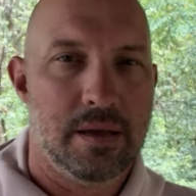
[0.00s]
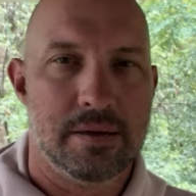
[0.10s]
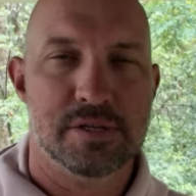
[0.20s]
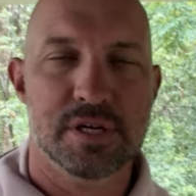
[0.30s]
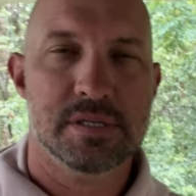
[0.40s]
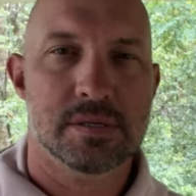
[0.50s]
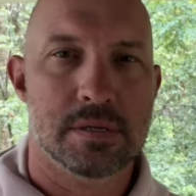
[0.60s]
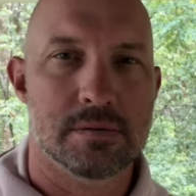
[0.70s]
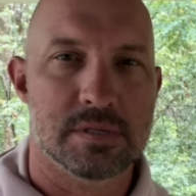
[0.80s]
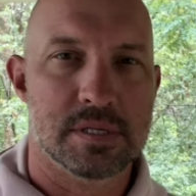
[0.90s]
I just
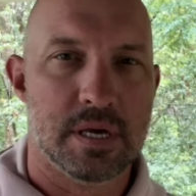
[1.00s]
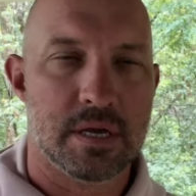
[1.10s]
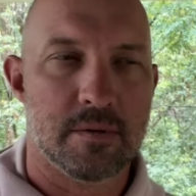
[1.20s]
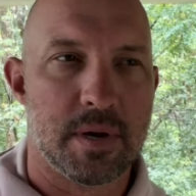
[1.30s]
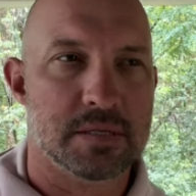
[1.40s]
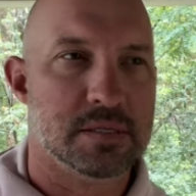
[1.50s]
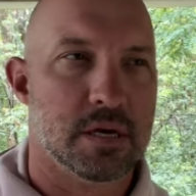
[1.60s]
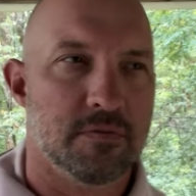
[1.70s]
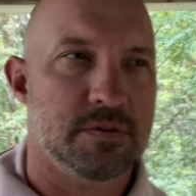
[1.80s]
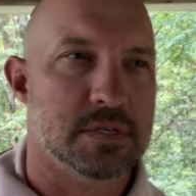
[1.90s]
was thinking about
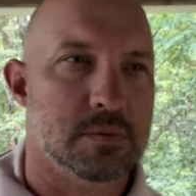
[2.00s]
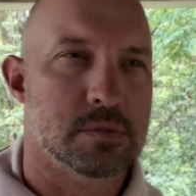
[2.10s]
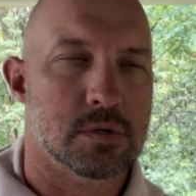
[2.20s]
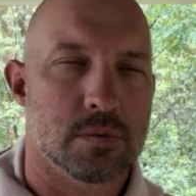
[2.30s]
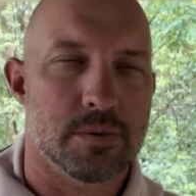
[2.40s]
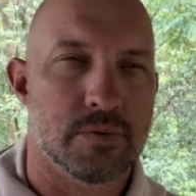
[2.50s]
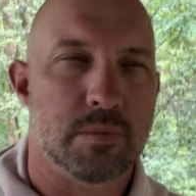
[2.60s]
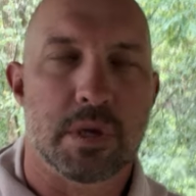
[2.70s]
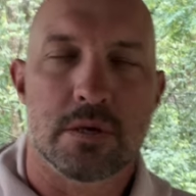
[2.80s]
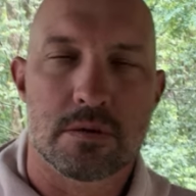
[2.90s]
stuff as I was going through
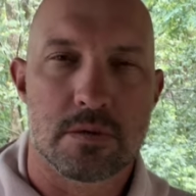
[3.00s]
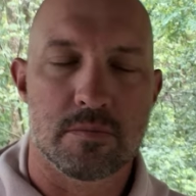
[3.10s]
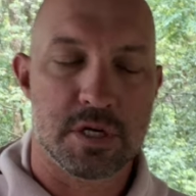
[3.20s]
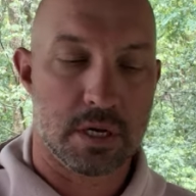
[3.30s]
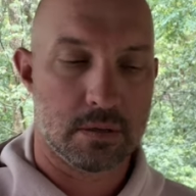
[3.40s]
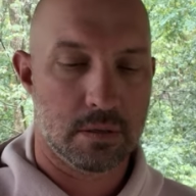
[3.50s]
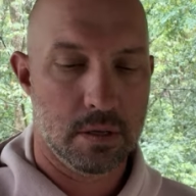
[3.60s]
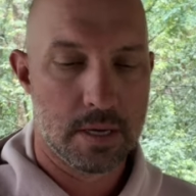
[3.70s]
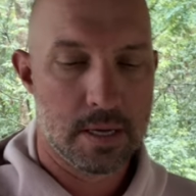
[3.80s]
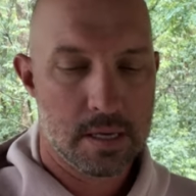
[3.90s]
my YouTube channel
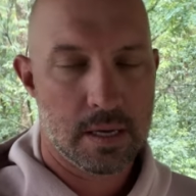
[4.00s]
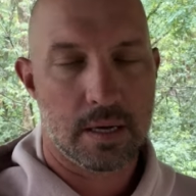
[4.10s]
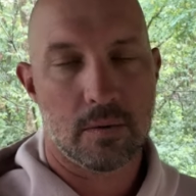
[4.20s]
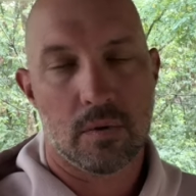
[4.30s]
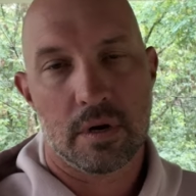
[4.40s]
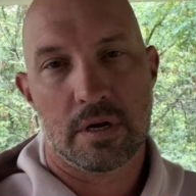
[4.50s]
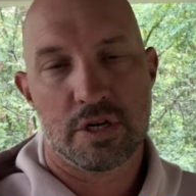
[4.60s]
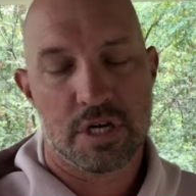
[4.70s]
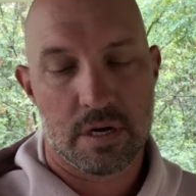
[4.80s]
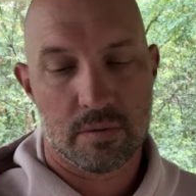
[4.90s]
and I wanted to
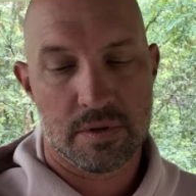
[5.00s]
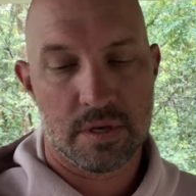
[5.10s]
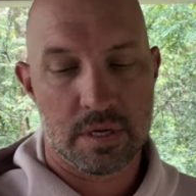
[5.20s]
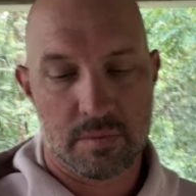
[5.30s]
share with you.